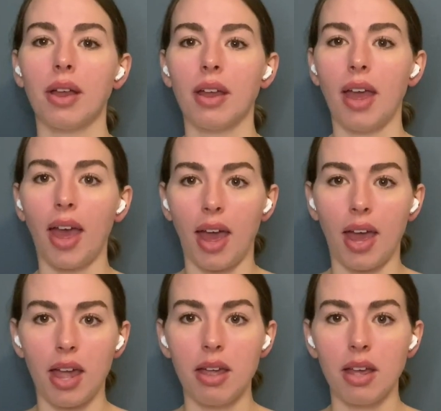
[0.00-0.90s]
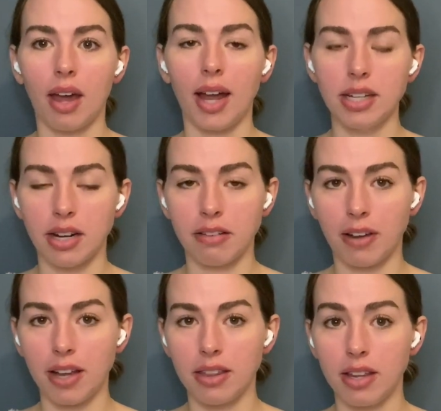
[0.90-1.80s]
A, identify
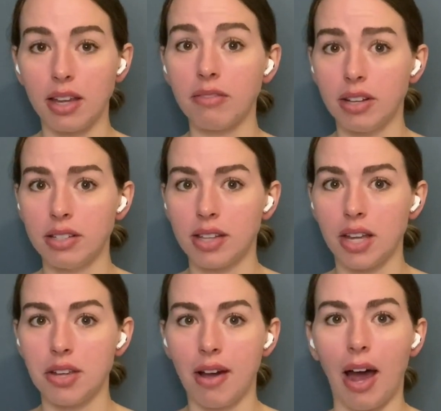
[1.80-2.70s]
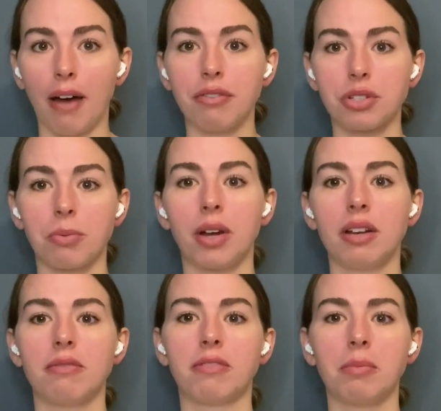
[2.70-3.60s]
the givens that you have. So what
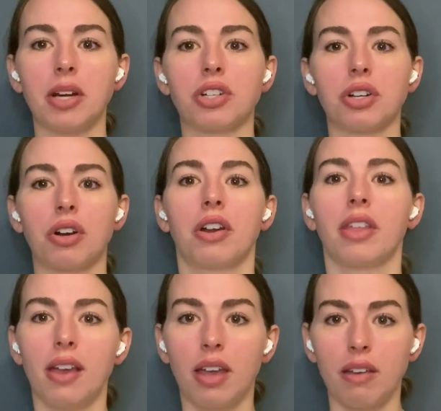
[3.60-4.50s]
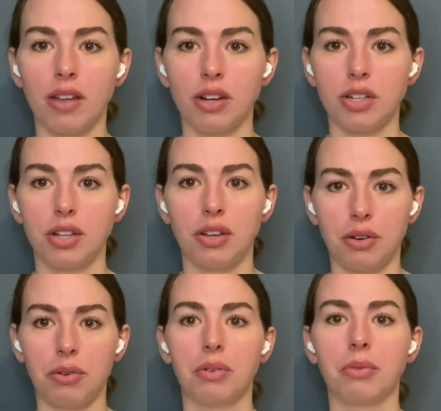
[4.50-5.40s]
information are they giving to
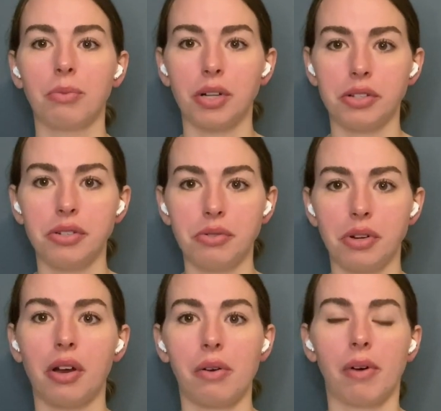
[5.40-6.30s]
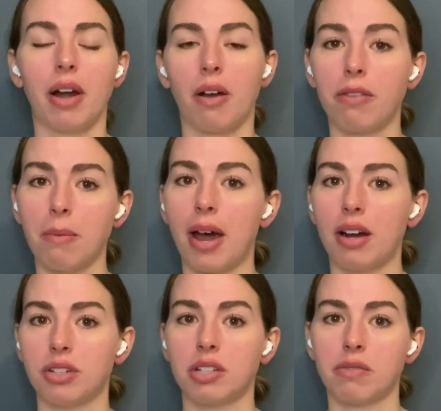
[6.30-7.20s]
you? What do you know right off the bat
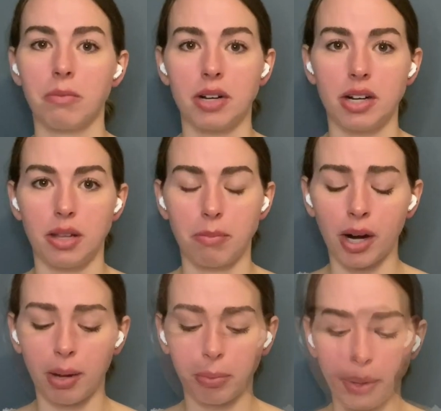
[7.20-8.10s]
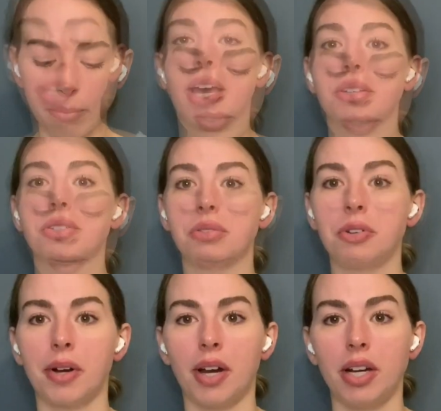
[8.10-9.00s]
just from reading the problems? You want
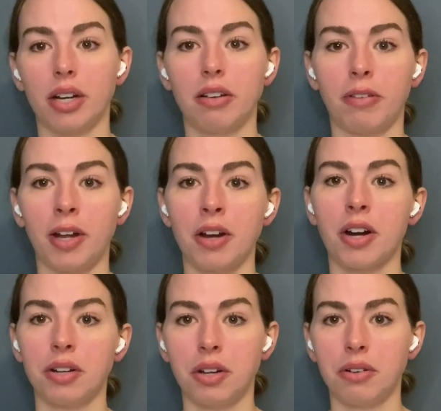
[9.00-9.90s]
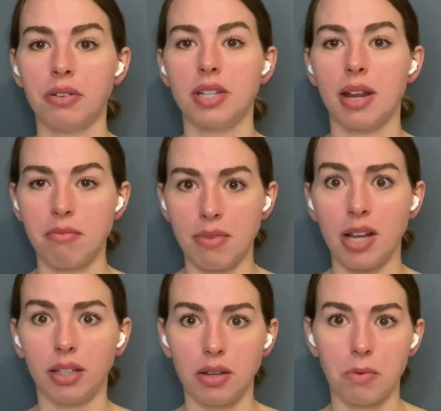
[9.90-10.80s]
to identify your unknowns and
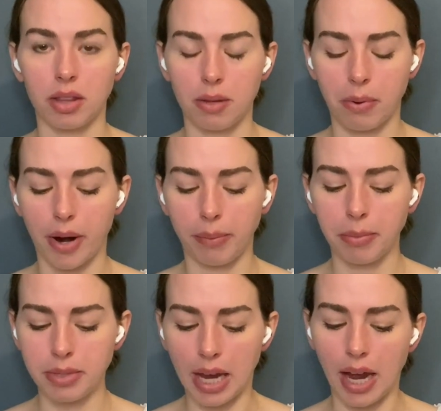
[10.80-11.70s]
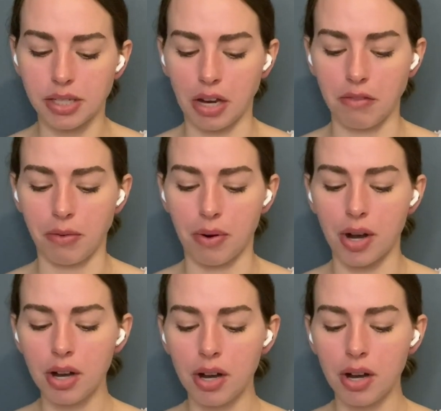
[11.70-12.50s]
mainly what the problem is asking for.